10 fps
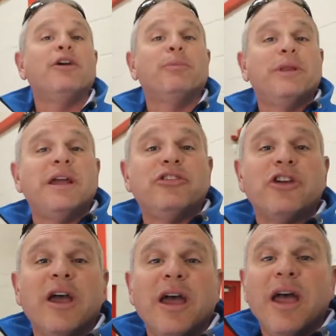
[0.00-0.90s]
your
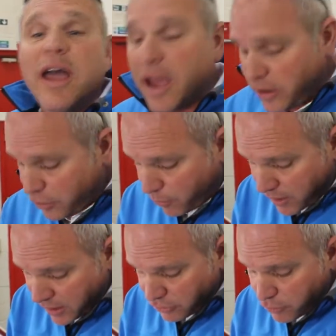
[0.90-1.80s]
bleach and you go
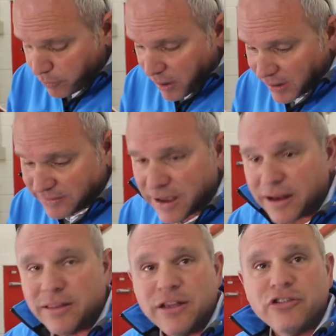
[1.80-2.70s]
ahead and you buy
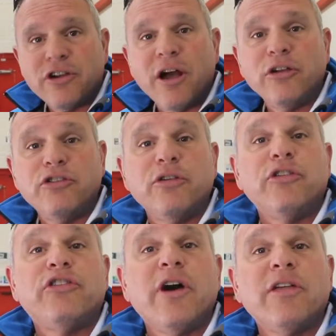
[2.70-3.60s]
10 of these jugs, you
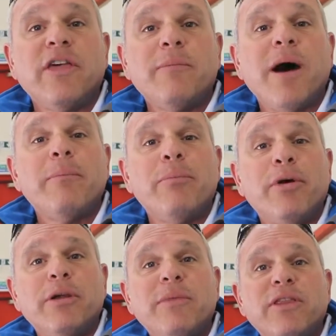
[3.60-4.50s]
can suck them up,
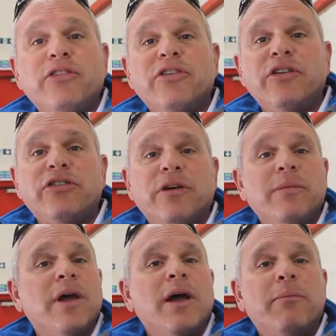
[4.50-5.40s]
put them in the
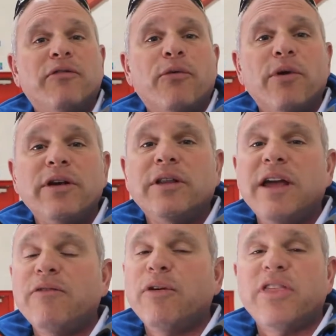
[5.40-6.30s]
system before you
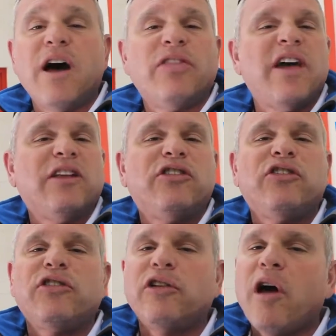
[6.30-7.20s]
leave without that
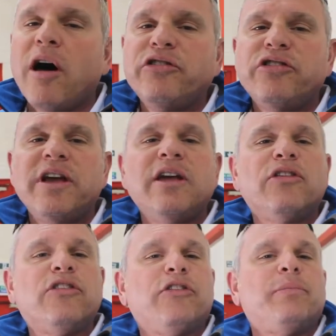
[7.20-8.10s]
sloshing
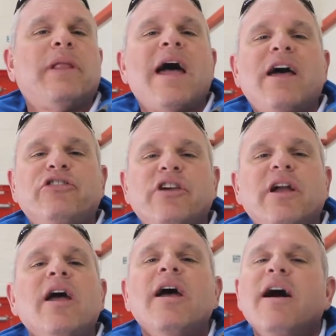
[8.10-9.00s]
and
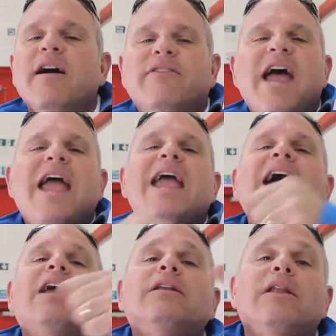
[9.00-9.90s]
splashing of
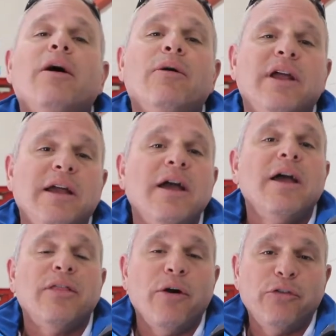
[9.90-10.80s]
hand loading
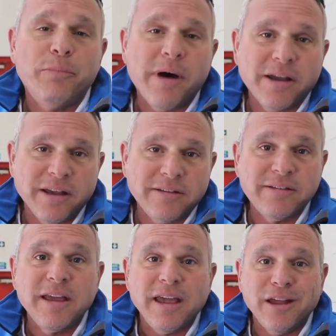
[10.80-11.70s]
those
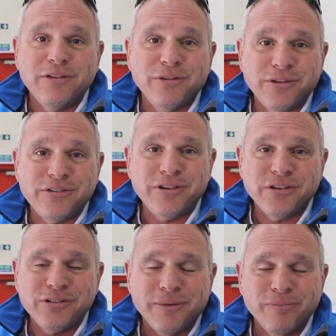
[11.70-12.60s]
buckets into the
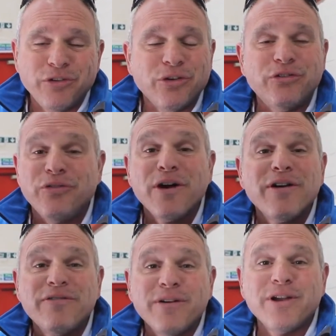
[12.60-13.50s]
system. So it's
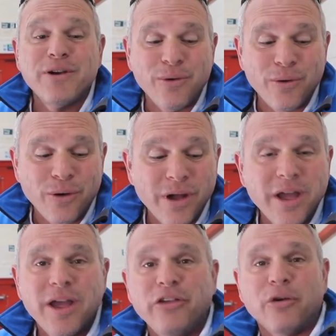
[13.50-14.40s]
very, very cool.
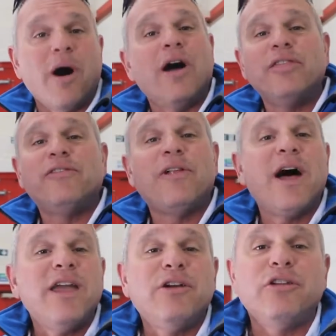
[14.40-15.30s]
So on the
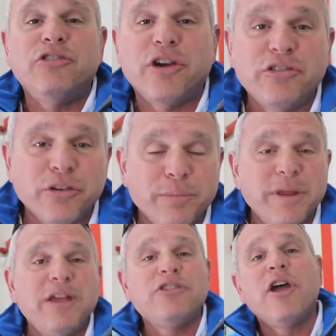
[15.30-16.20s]
fly, you can adjust your
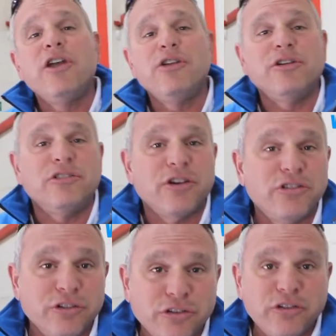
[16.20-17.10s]
bleach, you can
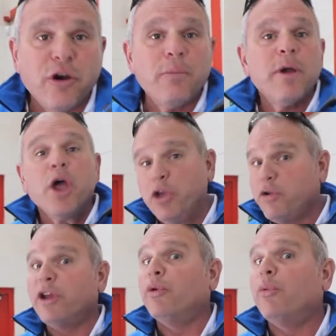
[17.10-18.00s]
adjust your soap, you
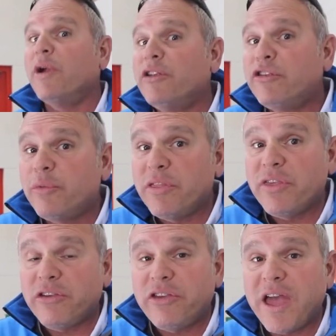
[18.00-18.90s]
can rinse with
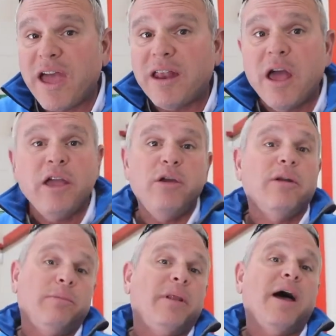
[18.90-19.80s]
this head, you
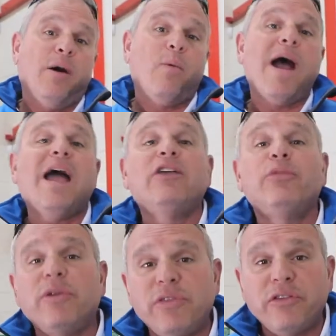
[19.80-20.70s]
can apply
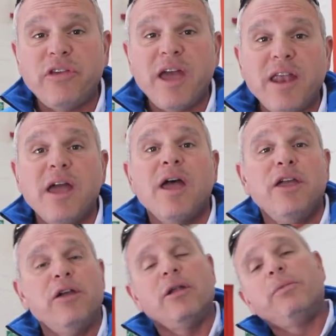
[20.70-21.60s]
wax with this head,
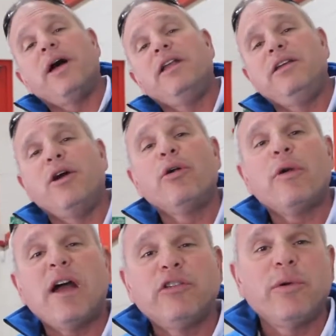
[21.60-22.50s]
you can apply
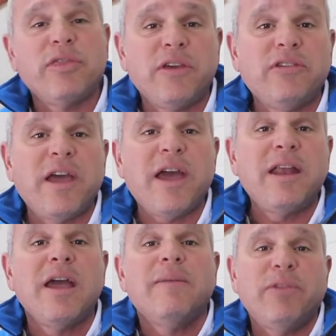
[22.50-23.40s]
deodorizer with this
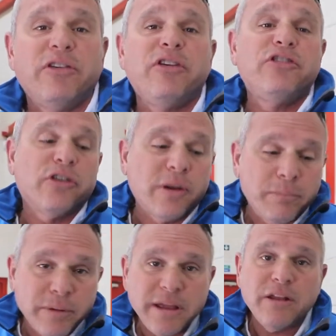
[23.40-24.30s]
head. This is your
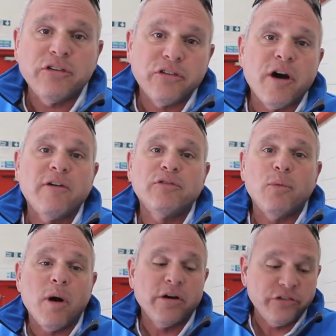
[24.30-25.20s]
complete soft
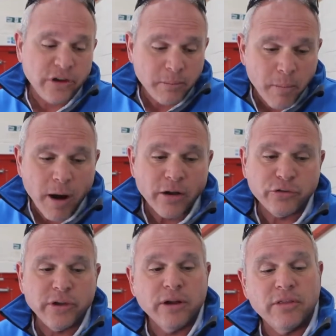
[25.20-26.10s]
washing
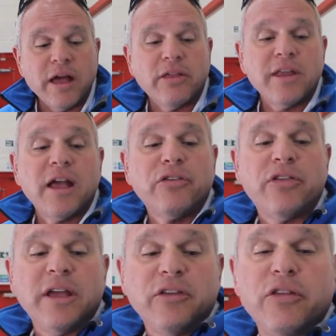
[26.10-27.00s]
module here. Now the next
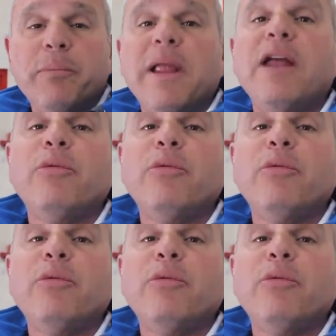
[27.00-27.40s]
thing is the blend